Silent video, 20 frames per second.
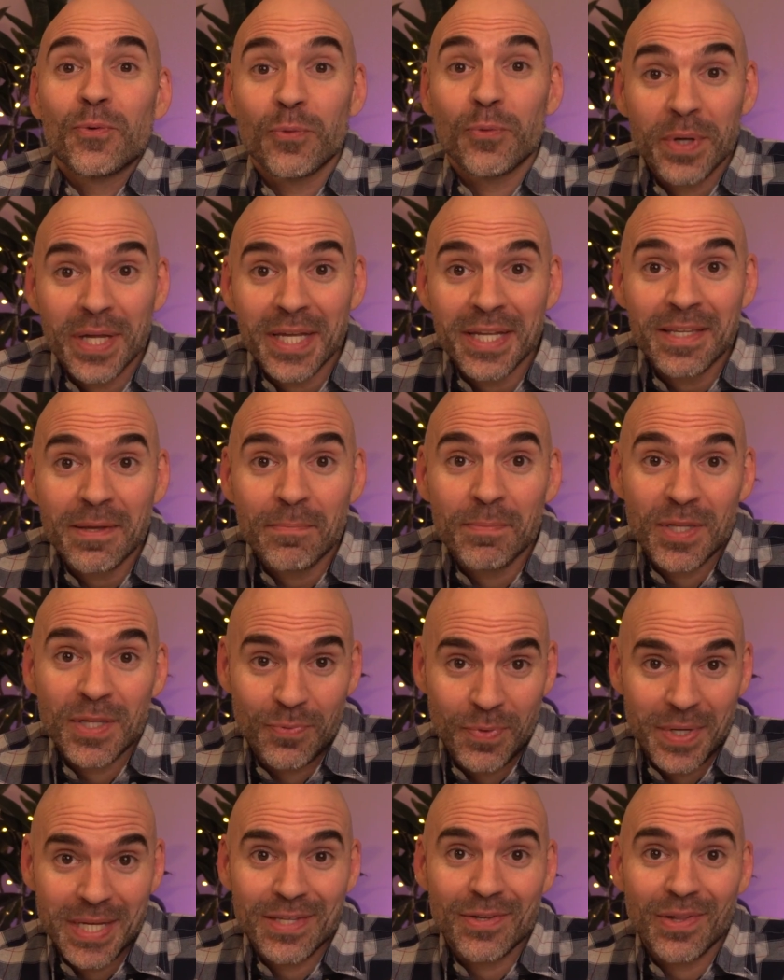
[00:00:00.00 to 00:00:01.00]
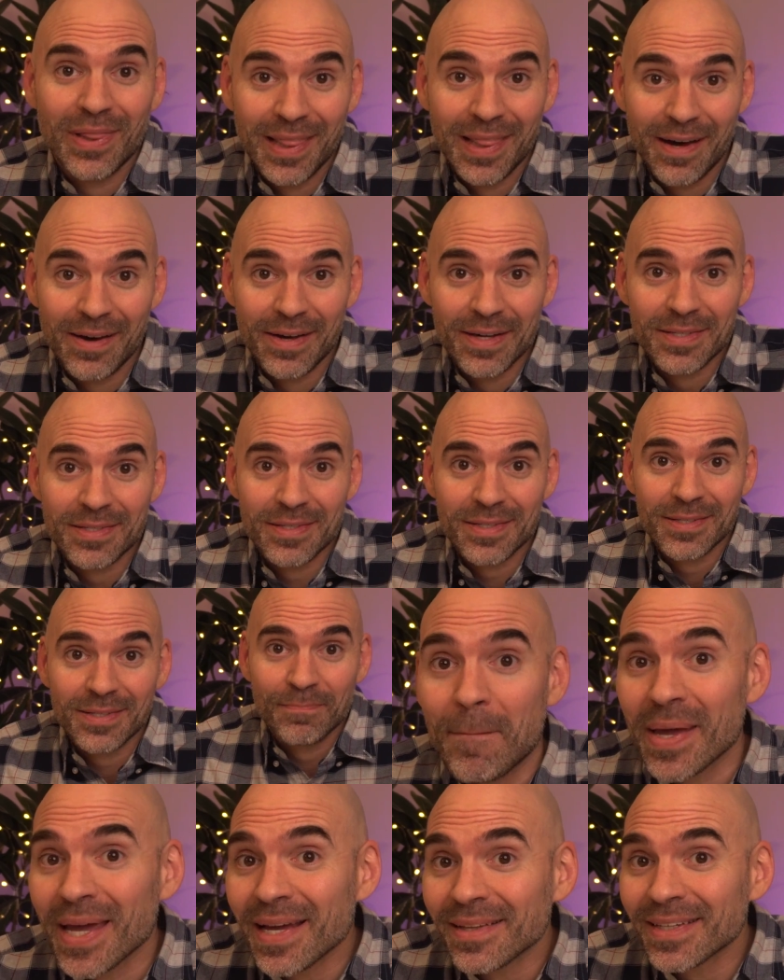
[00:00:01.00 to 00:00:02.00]
Read between the lines.
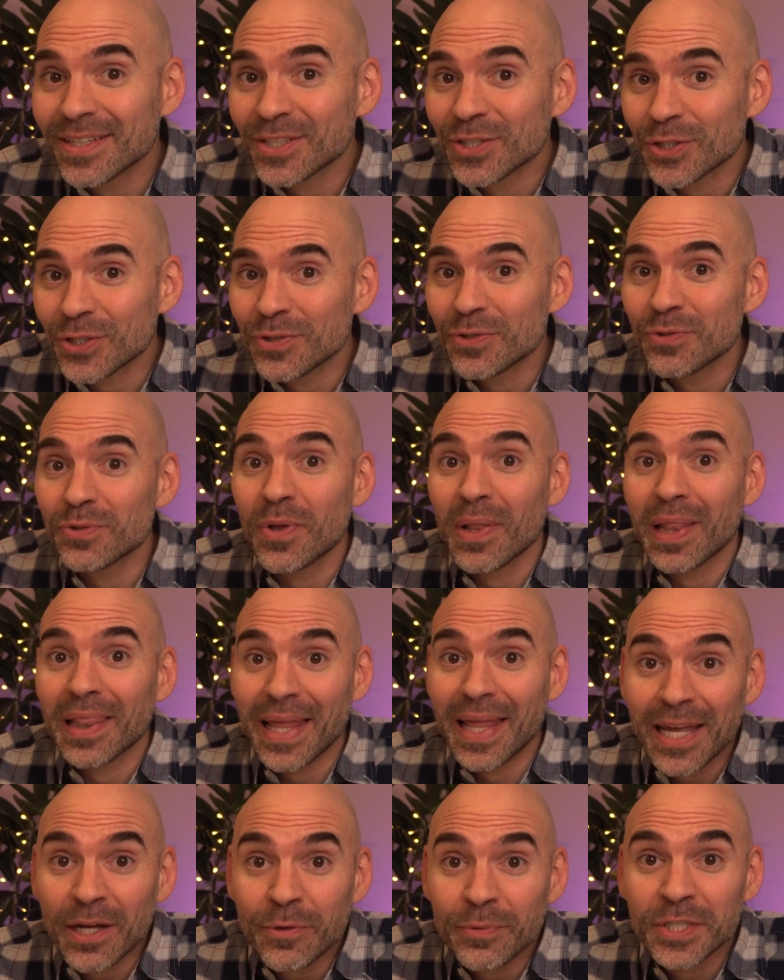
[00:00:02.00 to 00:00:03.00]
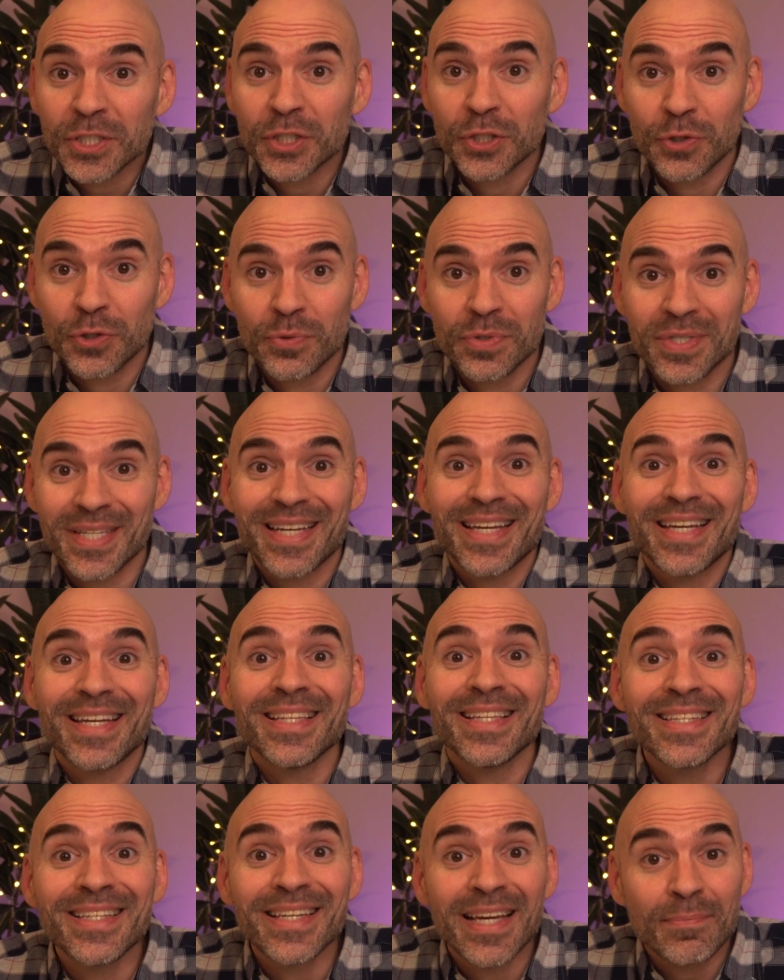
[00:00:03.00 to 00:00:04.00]
Pay attention to the language used
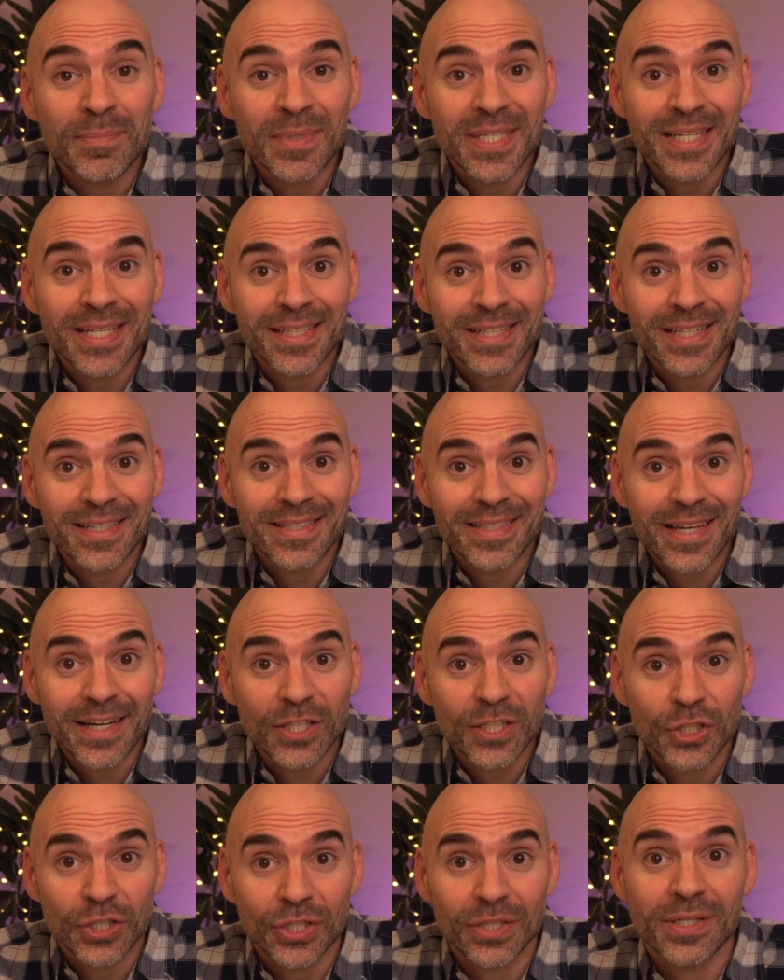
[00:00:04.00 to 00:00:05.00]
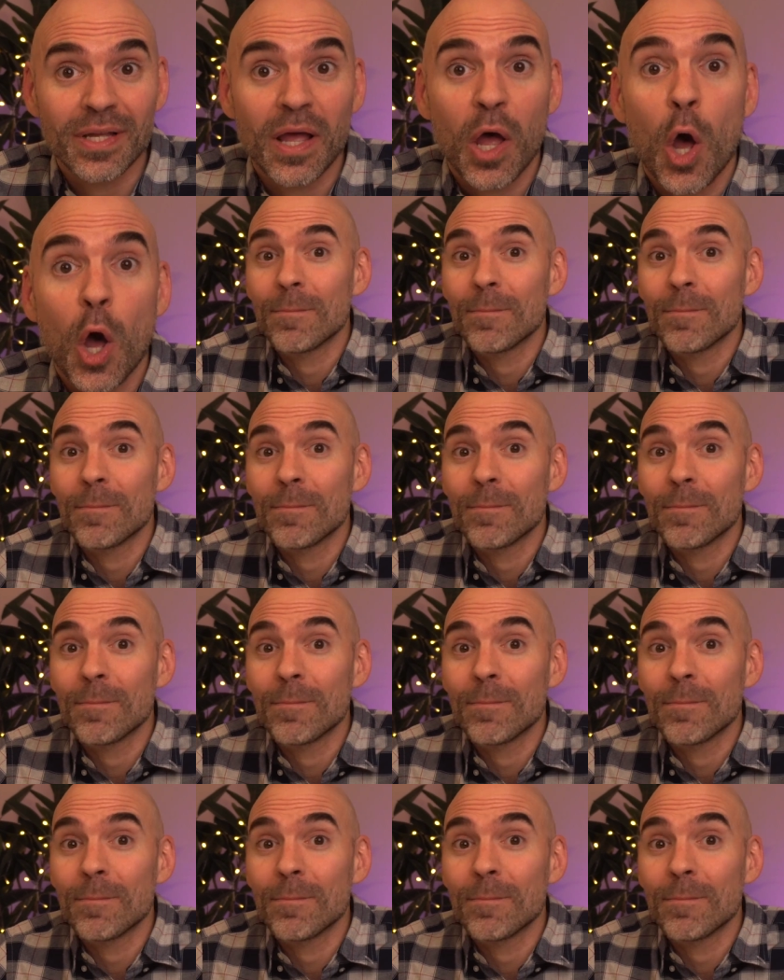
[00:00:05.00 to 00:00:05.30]
in the M D and A section.